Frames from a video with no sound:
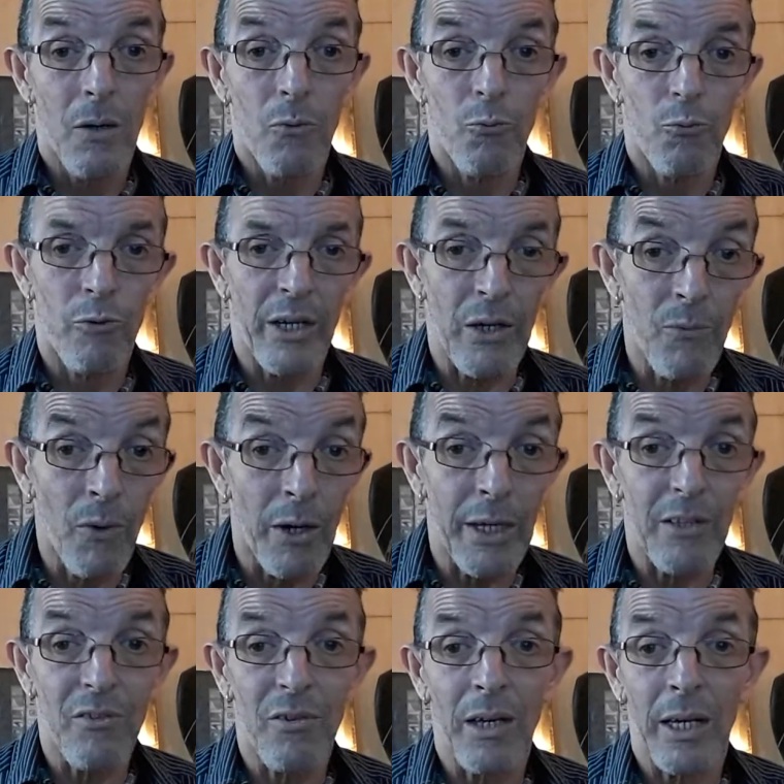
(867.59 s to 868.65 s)

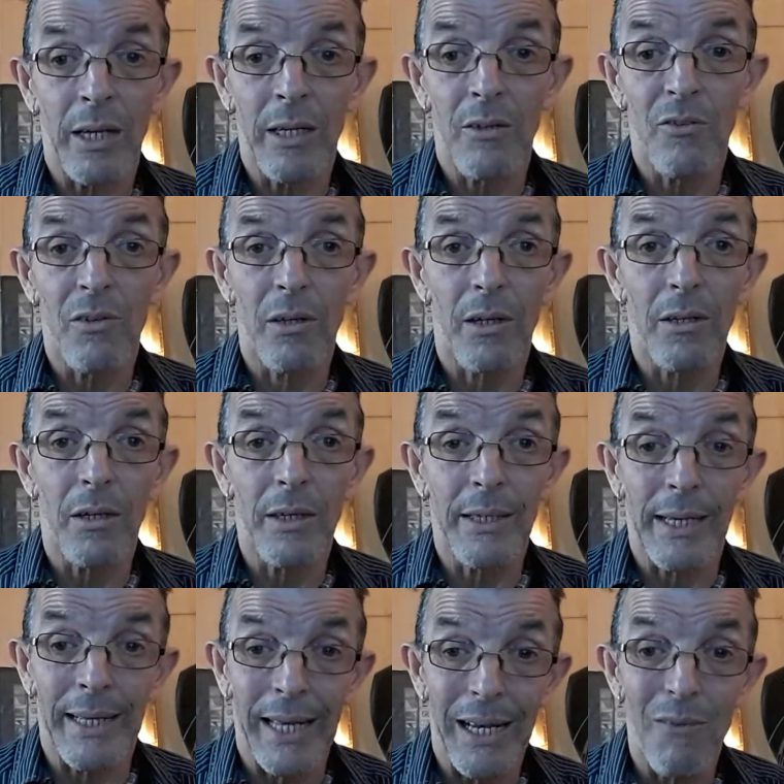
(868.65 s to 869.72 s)
rewriting until I could
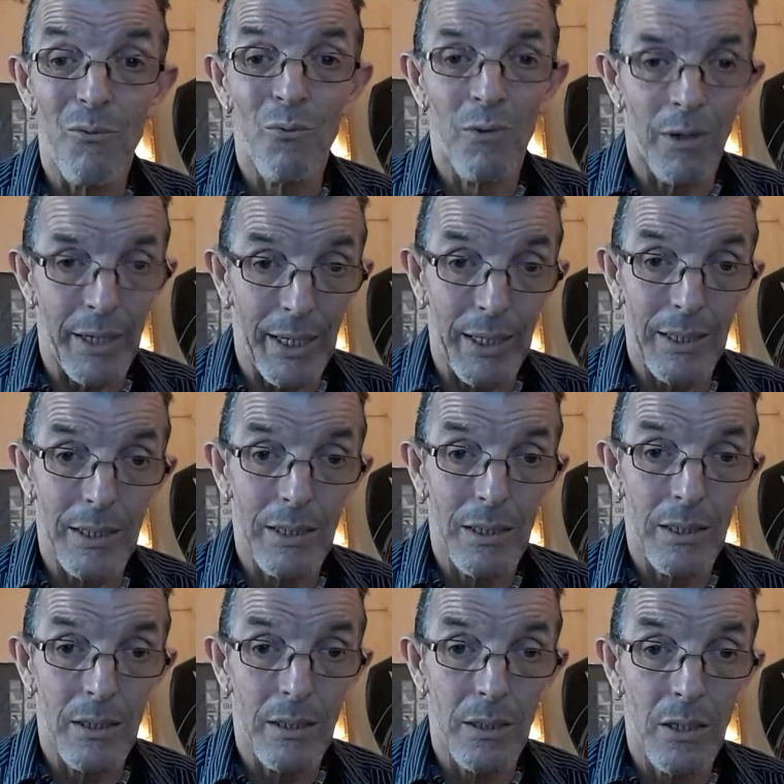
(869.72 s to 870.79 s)
get it right,
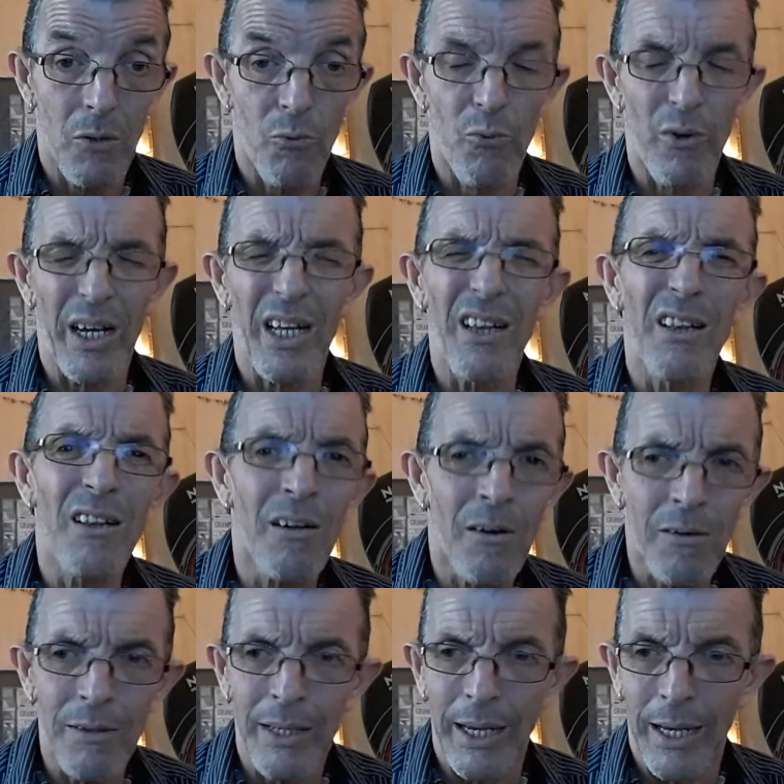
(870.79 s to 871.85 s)

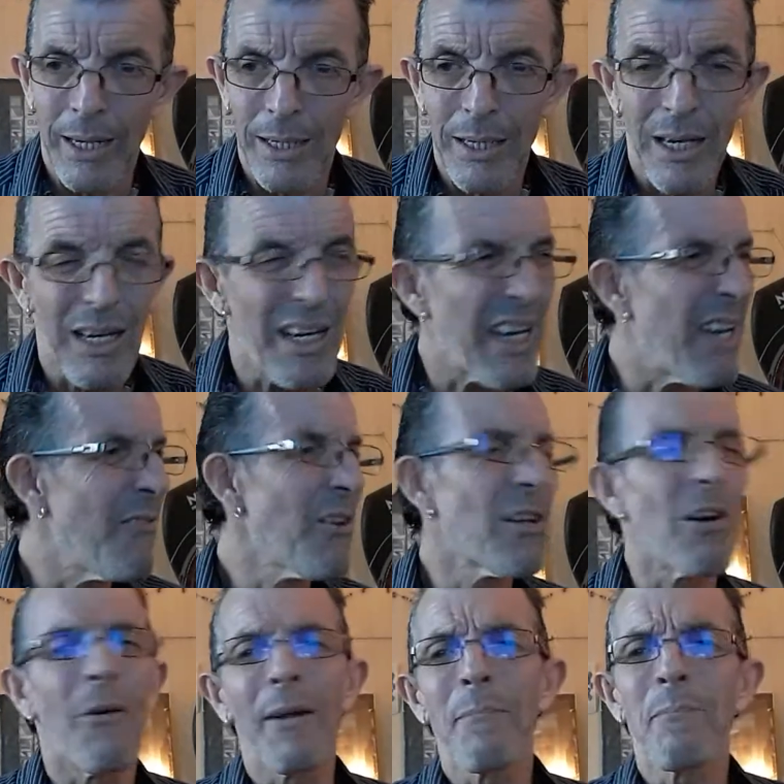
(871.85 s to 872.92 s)
relearning, even
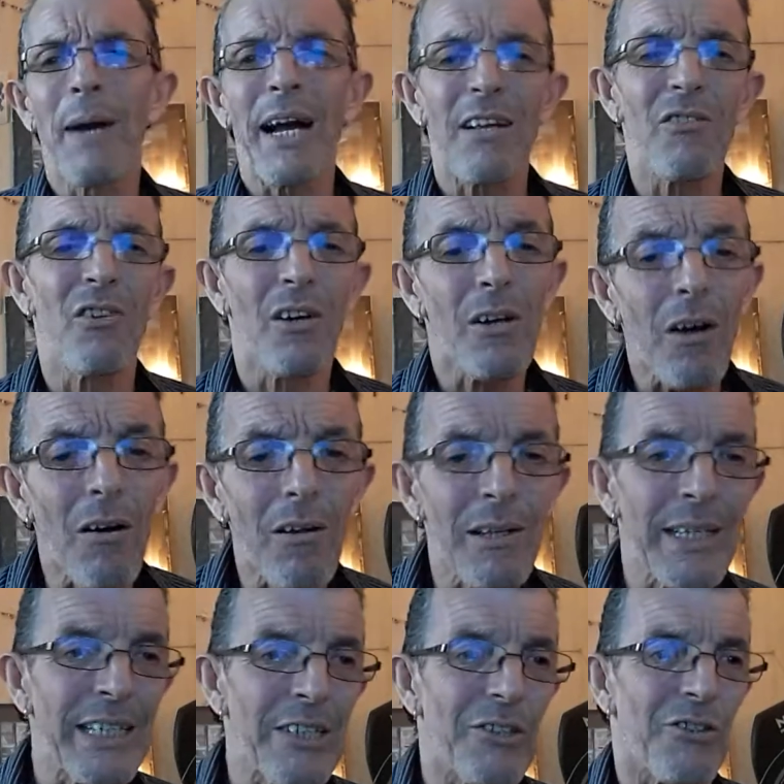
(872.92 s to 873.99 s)
going back to
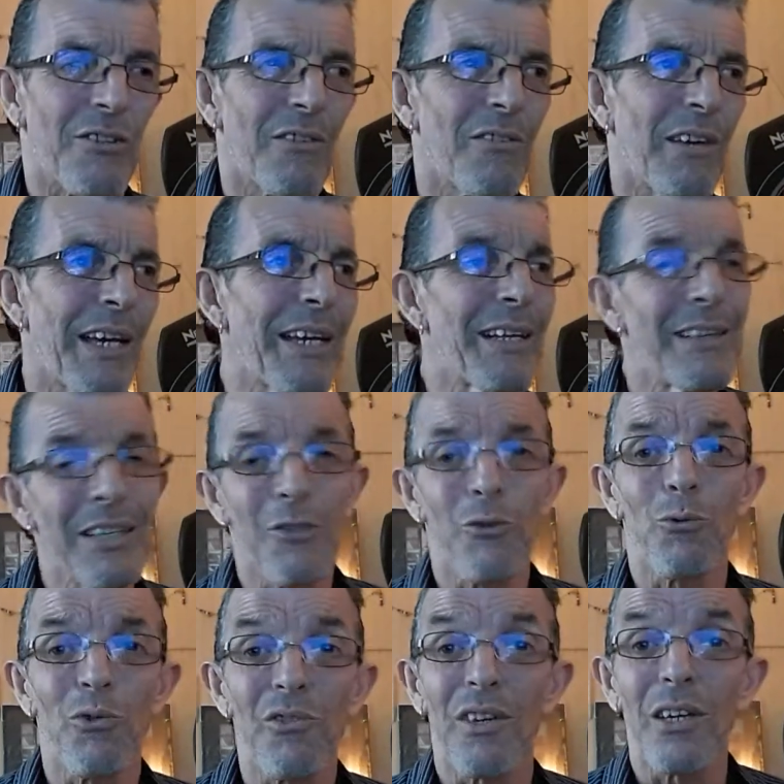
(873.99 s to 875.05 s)
college to take a
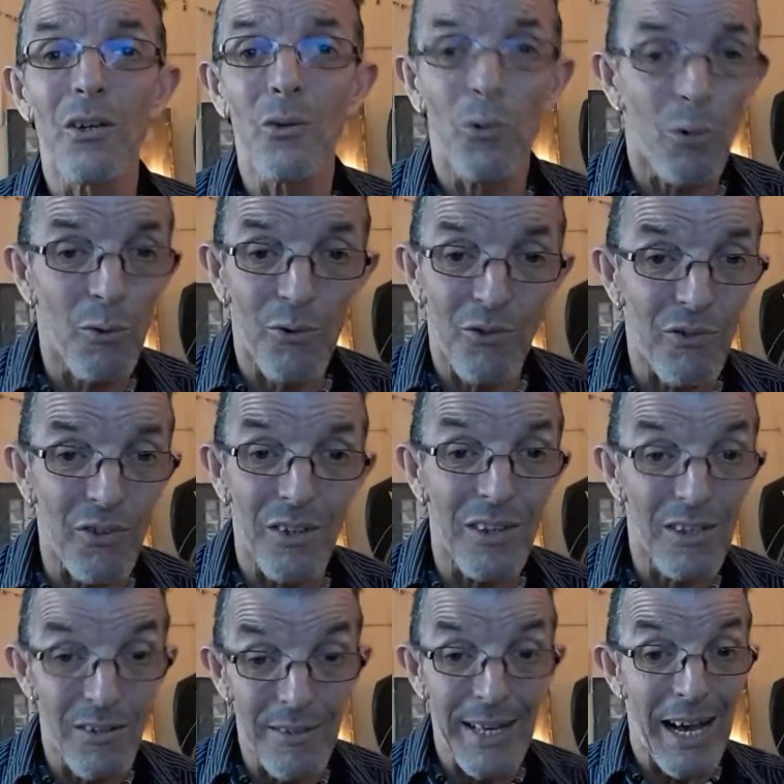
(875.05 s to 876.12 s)
literacy course to
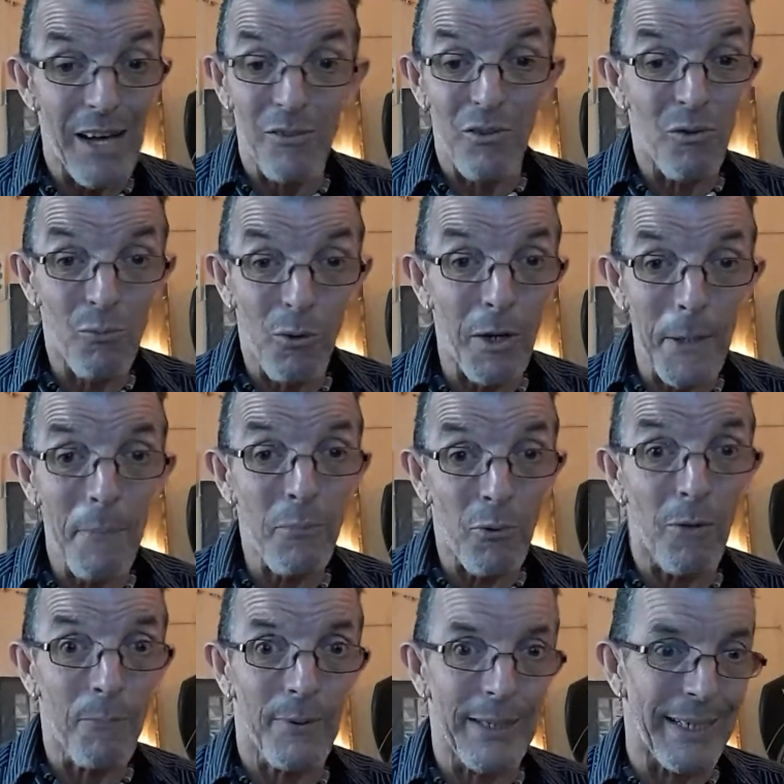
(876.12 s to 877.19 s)
learn how to write
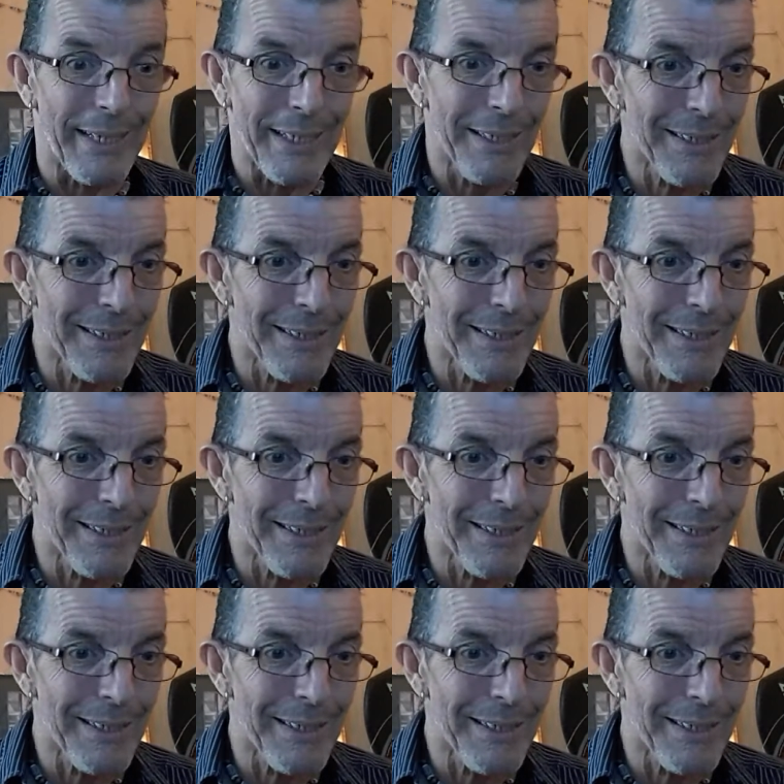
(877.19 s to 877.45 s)
properly.